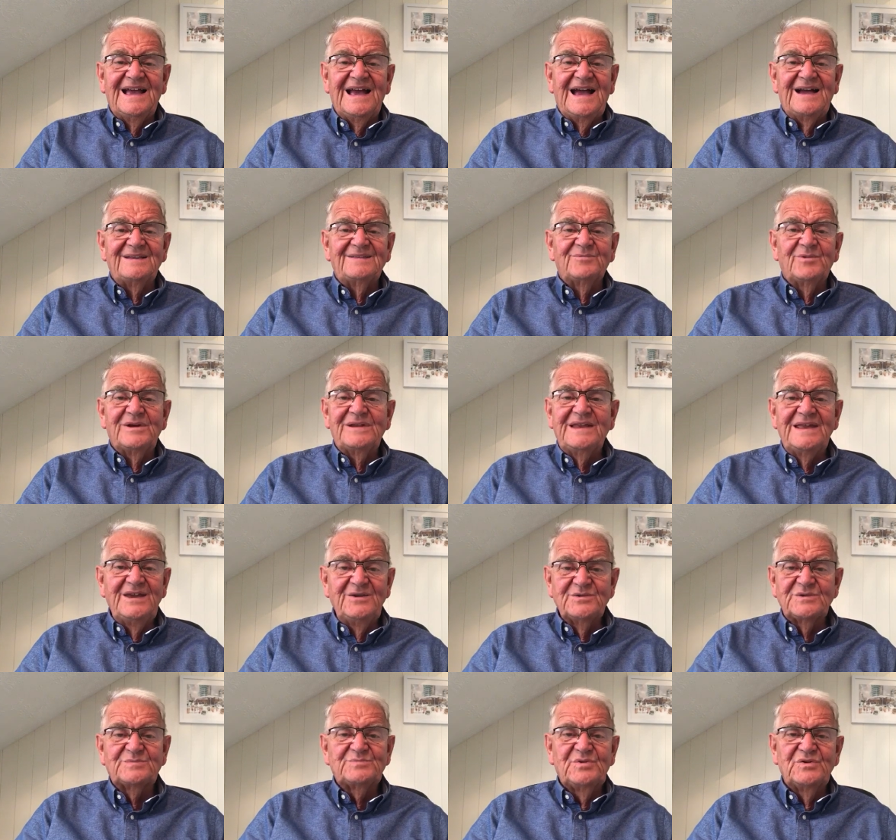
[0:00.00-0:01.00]
And when
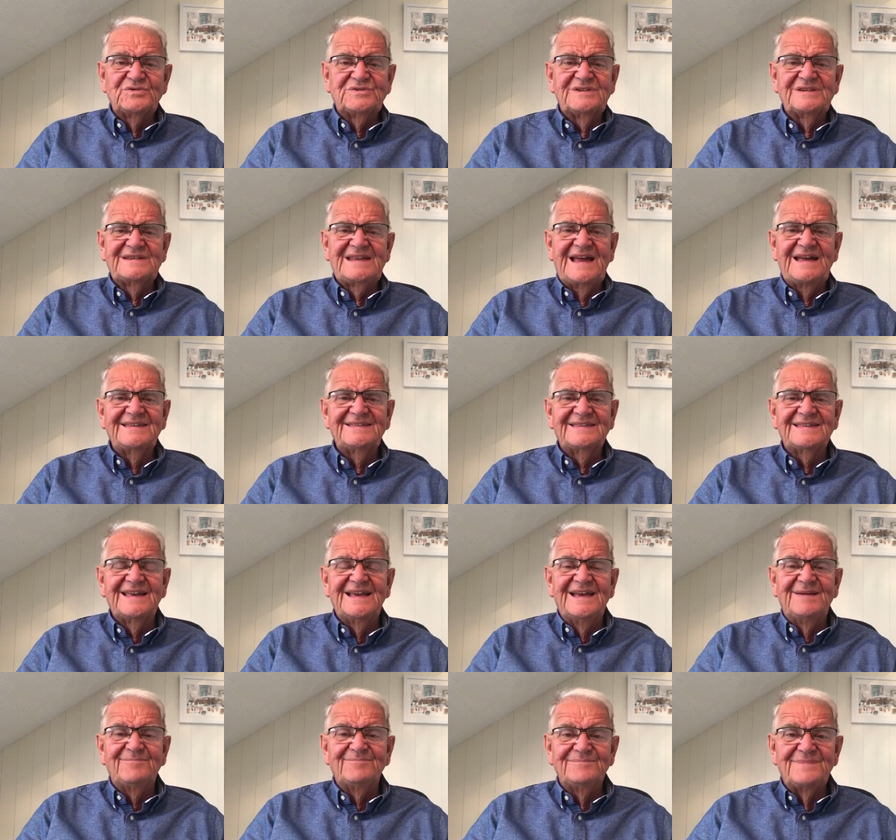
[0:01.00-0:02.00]
he was put to death,
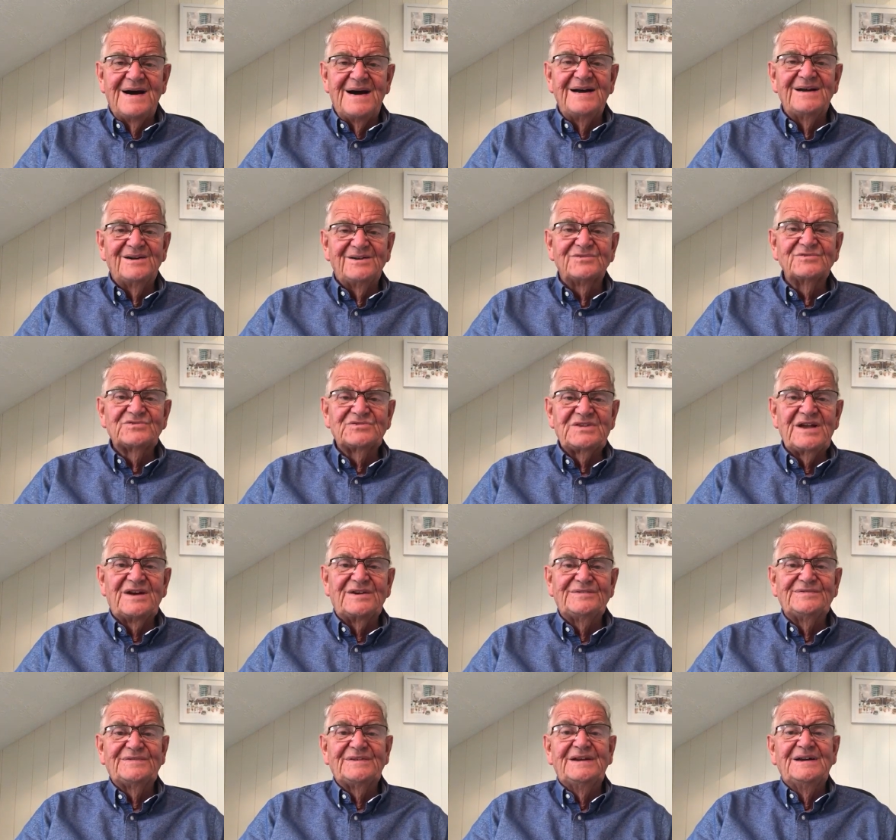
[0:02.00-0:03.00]
my old
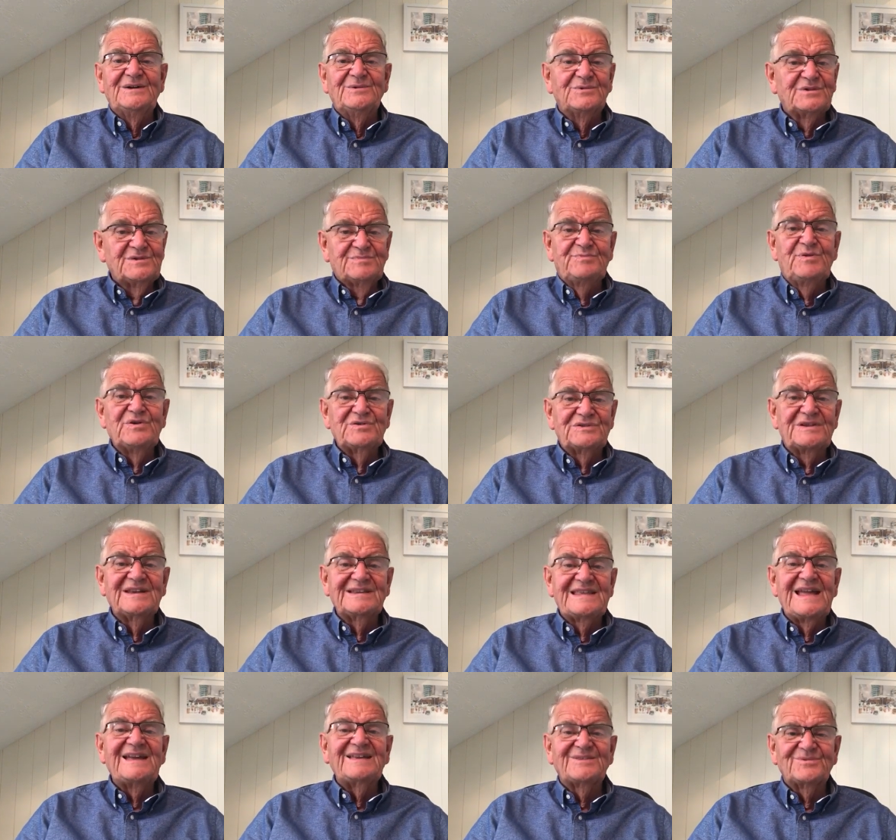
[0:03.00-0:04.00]
self was put to
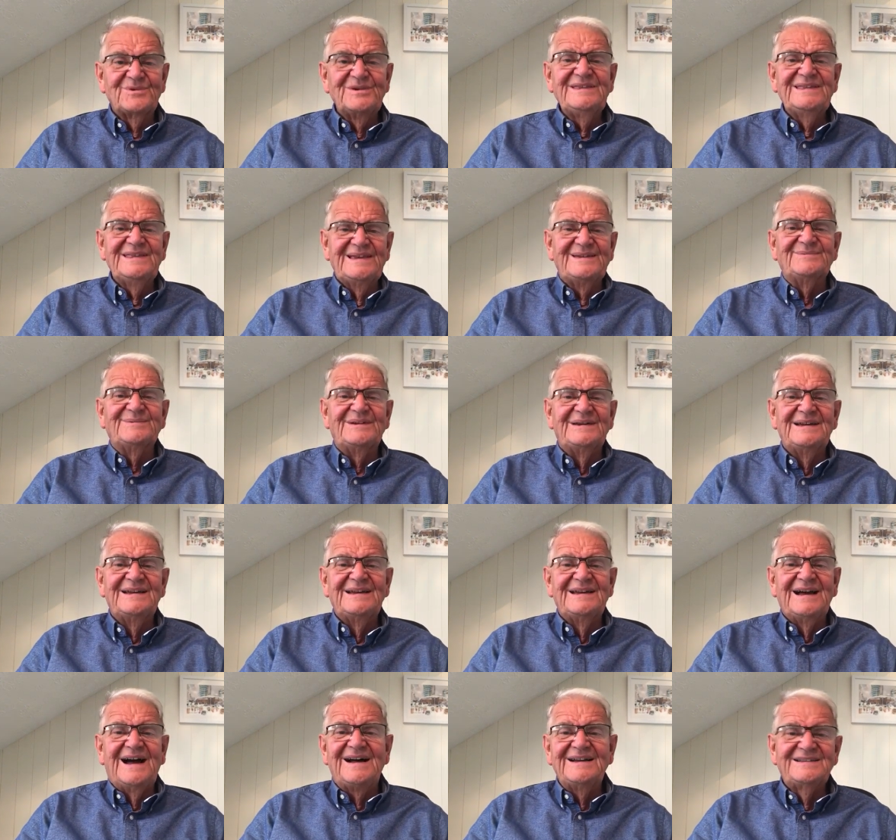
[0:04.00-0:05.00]
death with him.
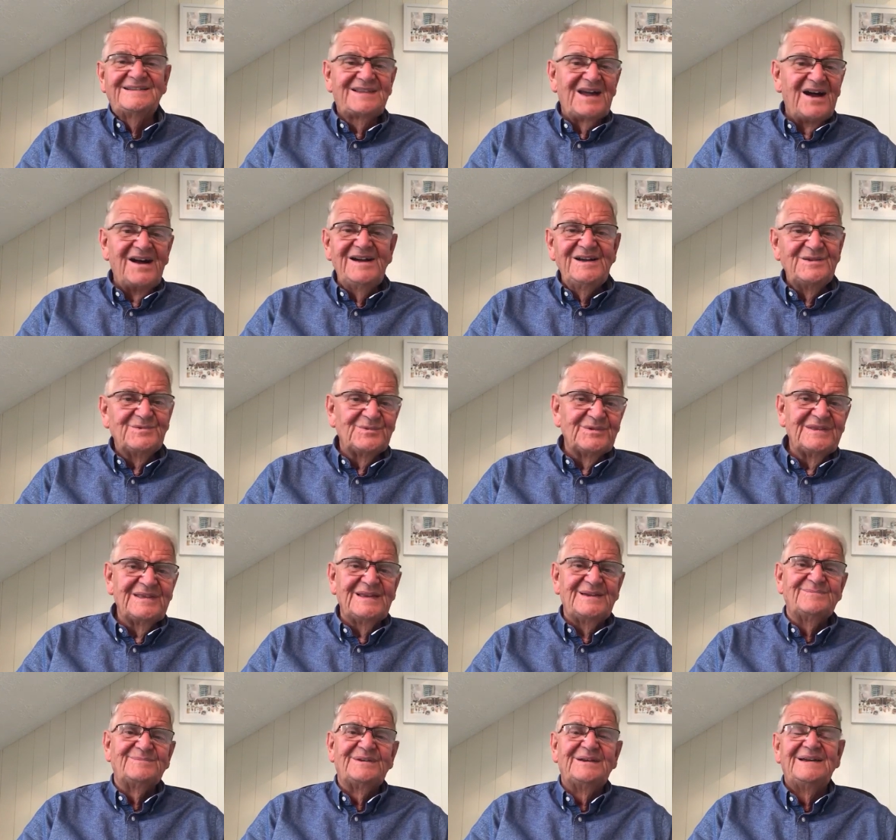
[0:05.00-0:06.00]
I died with
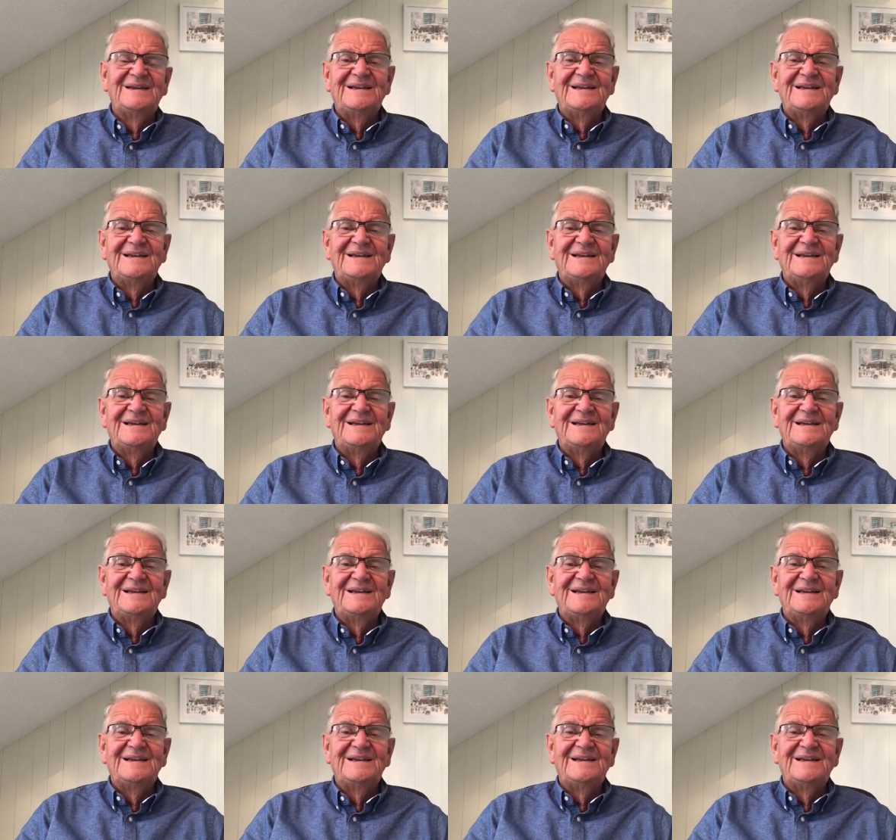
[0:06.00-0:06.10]
him.